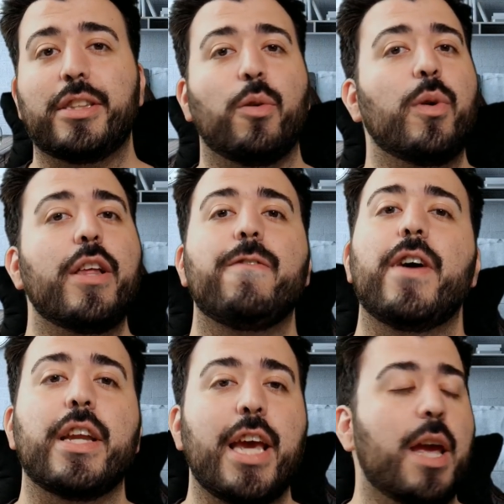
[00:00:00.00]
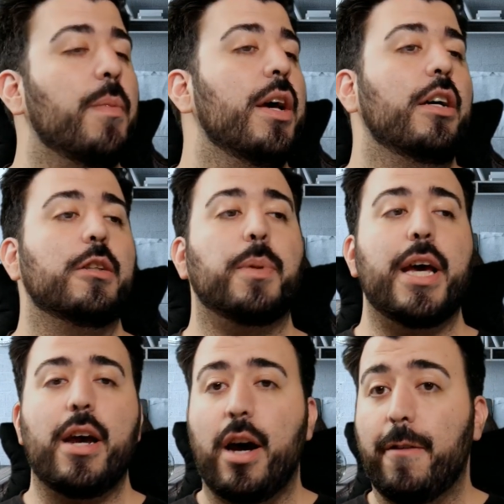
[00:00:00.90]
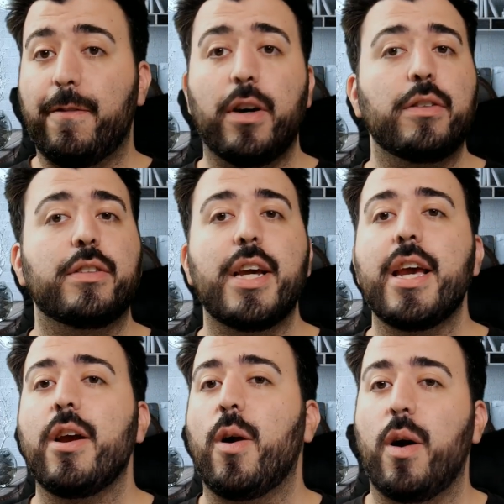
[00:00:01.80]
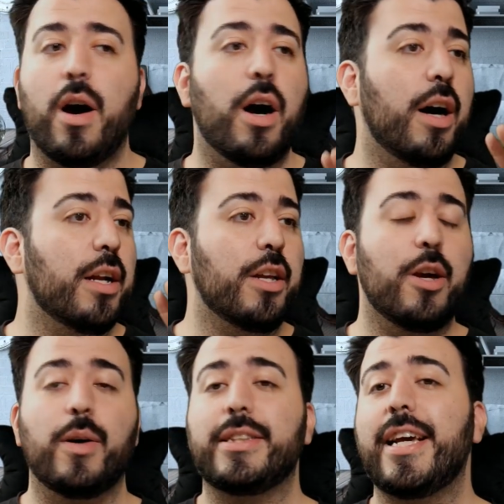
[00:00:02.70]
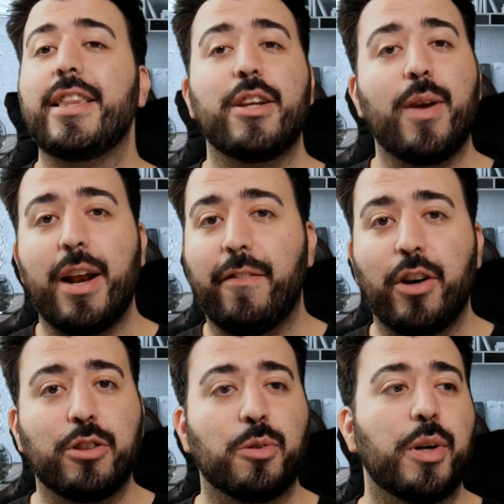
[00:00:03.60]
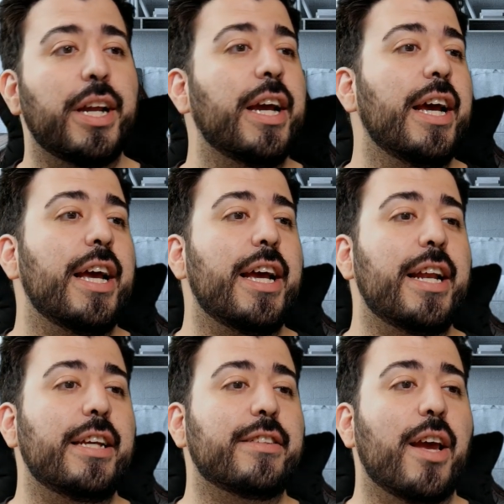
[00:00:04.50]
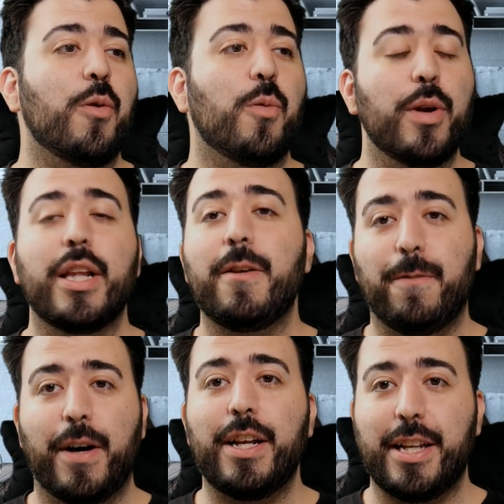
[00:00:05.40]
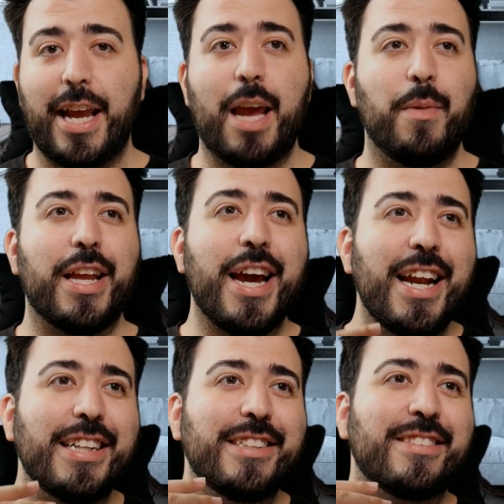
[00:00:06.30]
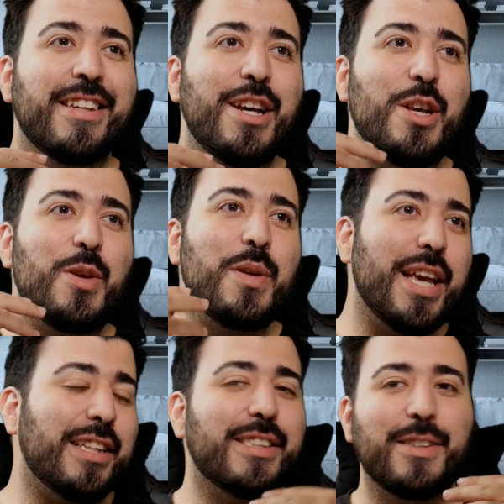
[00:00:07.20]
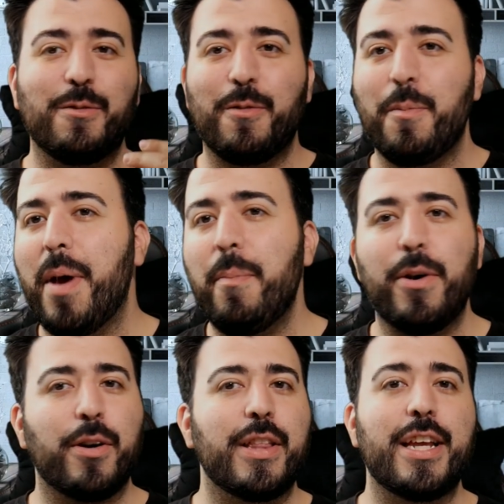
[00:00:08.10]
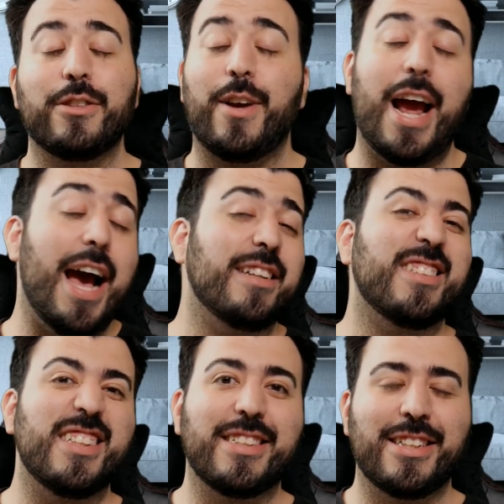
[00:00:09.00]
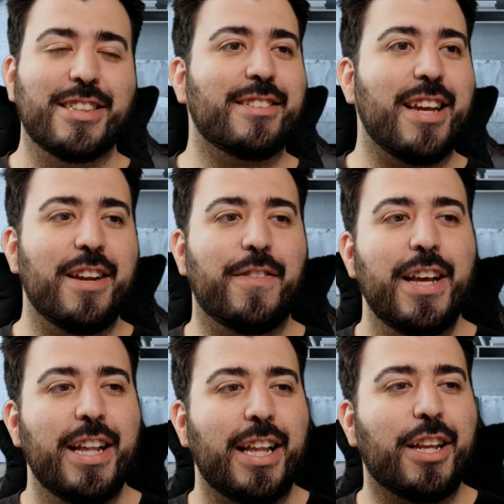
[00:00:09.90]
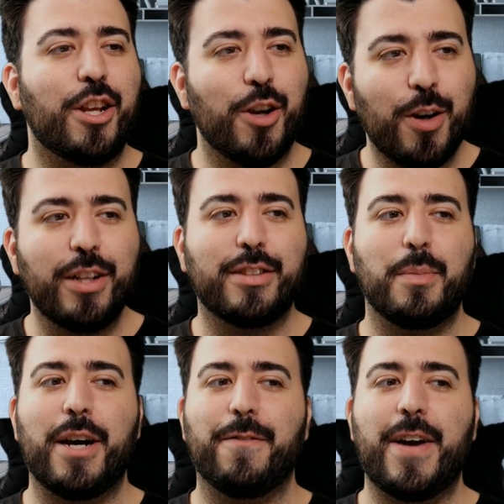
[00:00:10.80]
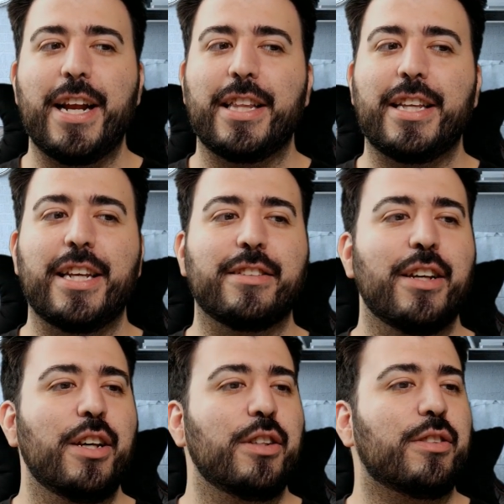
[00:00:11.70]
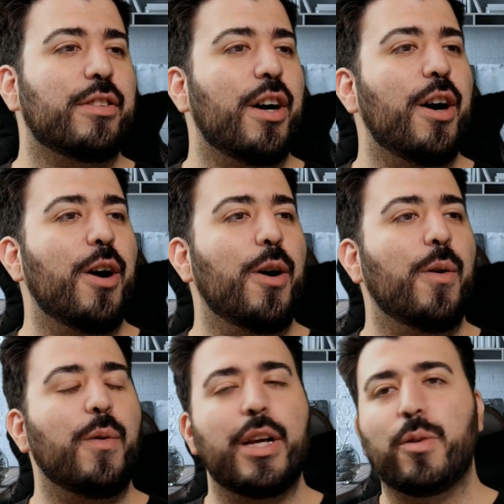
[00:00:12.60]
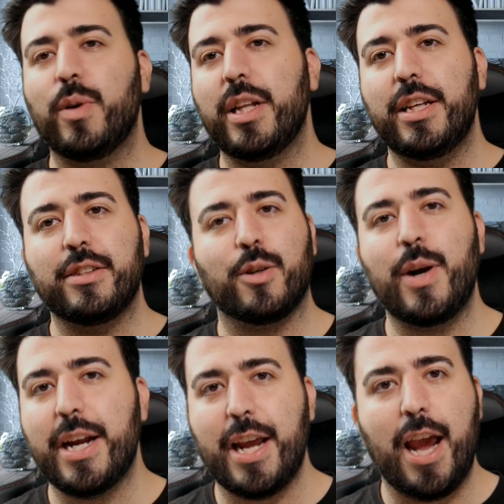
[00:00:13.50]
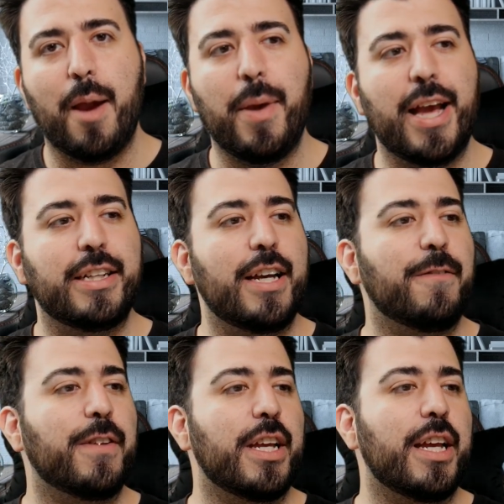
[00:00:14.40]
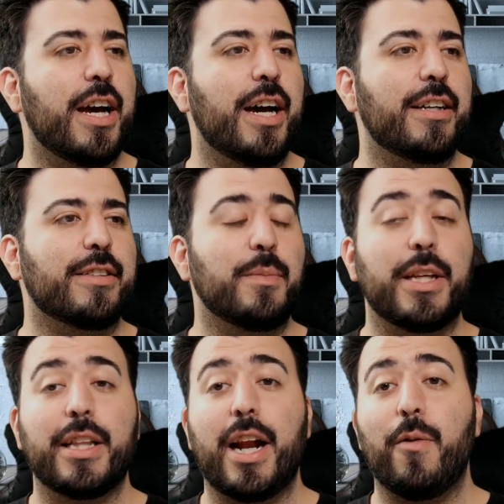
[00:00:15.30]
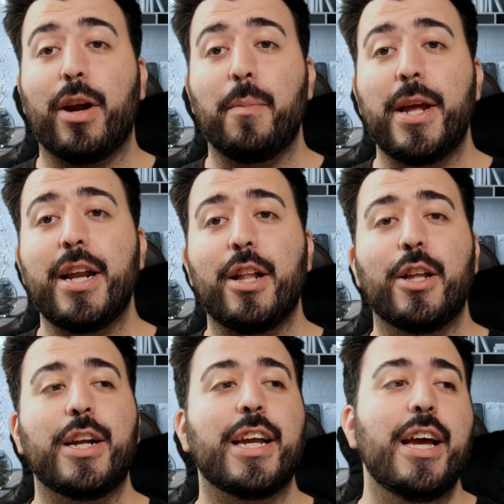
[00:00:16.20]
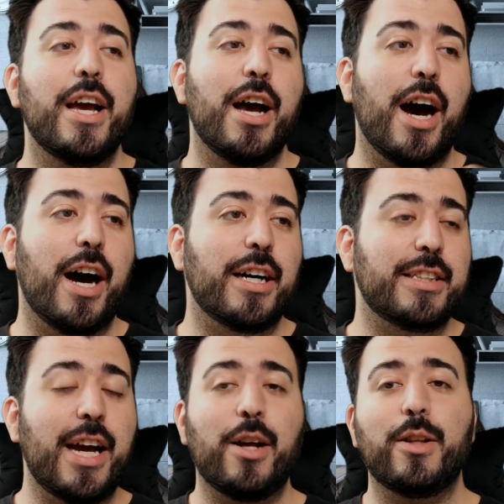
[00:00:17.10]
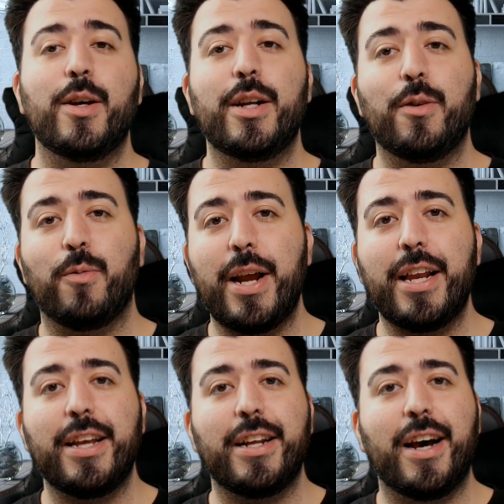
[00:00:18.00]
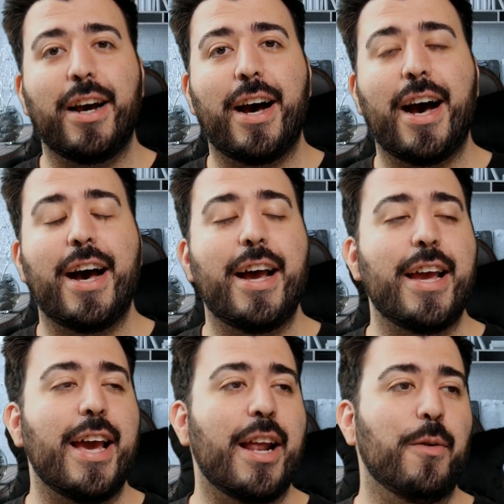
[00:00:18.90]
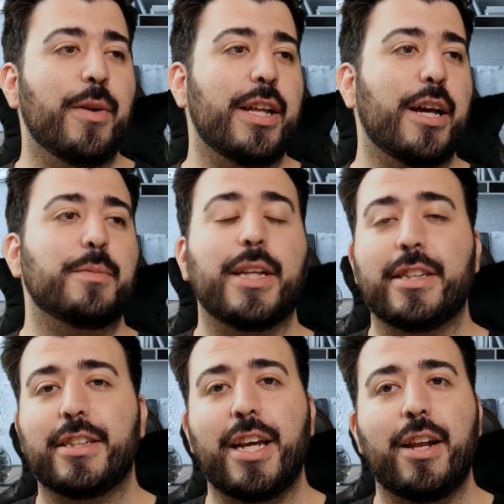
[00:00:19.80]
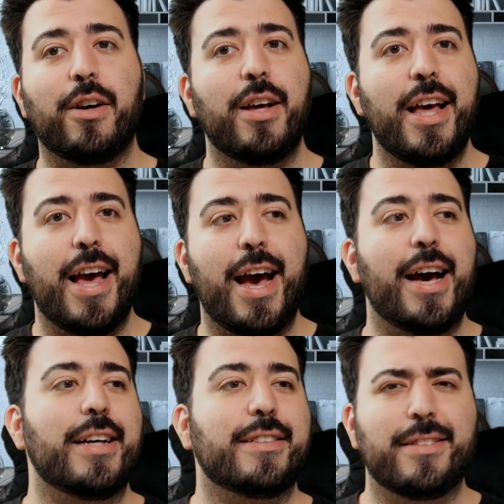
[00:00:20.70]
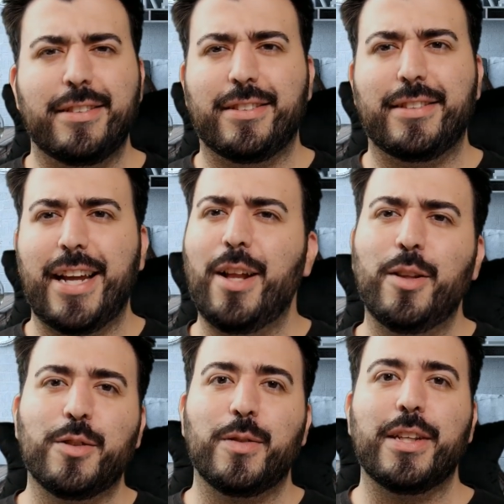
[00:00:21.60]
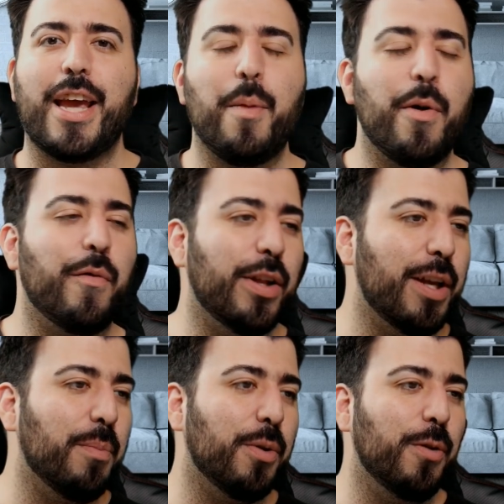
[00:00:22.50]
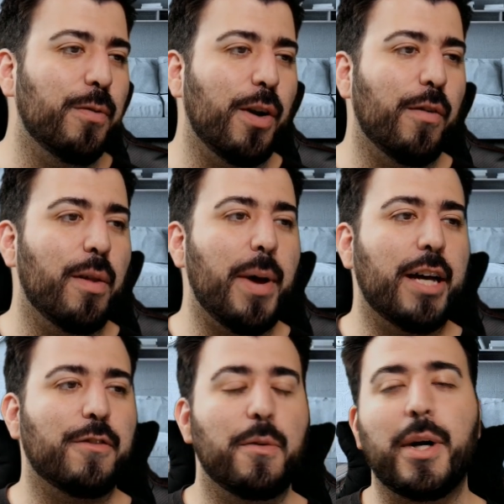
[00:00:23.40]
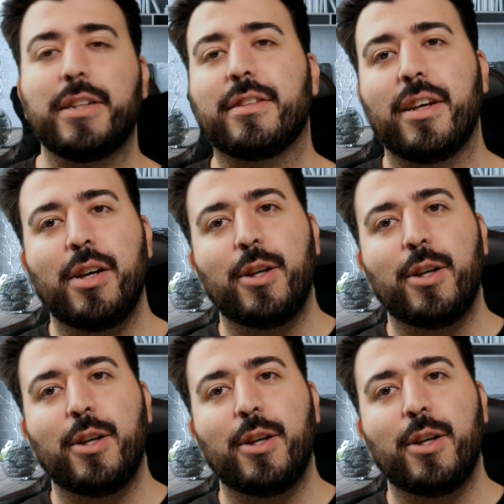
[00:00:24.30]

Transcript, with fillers: It's a really fun game to play on a first date or on you know a 10th year anniversary. It is a really fun game, and it kind of just you get to remember things or ask things and just kind of like curious about finding things. So it really is a great game and definitely uh, something that I recommend downloading. Uh, download it, rate it uh, high, and it really helps out the channel as this downloads for the game have really improved over the past few months.